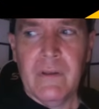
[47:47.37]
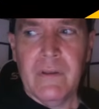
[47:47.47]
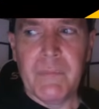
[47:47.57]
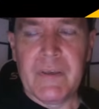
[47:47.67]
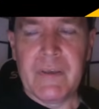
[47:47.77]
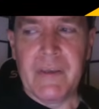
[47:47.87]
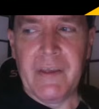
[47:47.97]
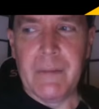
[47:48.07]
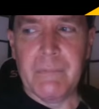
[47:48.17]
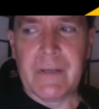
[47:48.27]
He
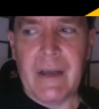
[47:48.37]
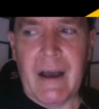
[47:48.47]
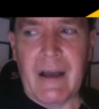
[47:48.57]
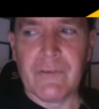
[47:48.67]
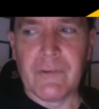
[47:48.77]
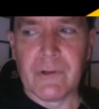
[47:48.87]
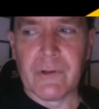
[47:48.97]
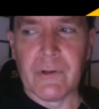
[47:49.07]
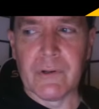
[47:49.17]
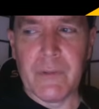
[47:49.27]
became
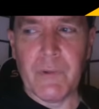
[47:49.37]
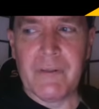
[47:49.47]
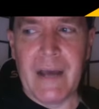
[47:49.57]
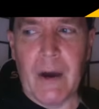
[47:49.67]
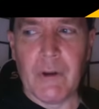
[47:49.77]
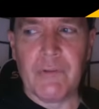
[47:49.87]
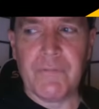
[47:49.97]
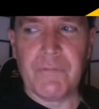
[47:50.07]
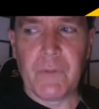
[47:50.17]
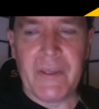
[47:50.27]
consular. He went down in
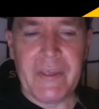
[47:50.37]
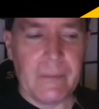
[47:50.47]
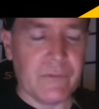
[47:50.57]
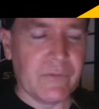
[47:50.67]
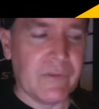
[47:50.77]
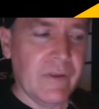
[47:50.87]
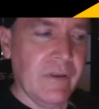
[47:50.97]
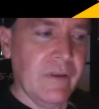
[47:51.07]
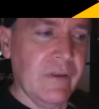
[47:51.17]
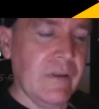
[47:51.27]
flames.
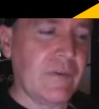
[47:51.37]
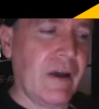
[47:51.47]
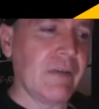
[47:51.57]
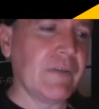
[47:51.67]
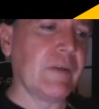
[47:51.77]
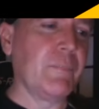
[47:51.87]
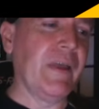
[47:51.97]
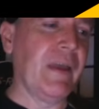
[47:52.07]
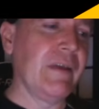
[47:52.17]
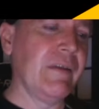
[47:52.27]
His constant
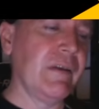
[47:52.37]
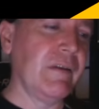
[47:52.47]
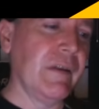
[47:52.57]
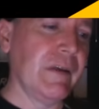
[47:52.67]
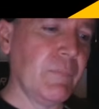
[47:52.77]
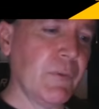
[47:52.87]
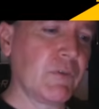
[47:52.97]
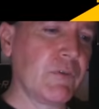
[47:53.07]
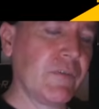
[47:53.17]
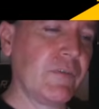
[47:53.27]
companion and
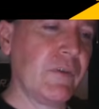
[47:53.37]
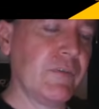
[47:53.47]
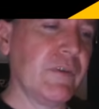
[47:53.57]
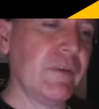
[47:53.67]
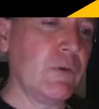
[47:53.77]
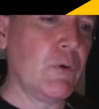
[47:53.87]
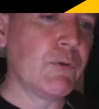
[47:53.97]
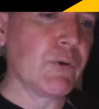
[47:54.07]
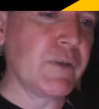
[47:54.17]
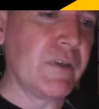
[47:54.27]
personal assistant,
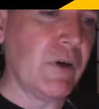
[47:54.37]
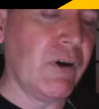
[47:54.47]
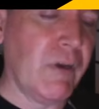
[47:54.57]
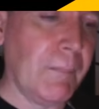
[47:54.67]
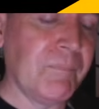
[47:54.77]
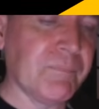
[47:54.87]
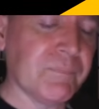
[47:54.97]
Gunther Guillaume,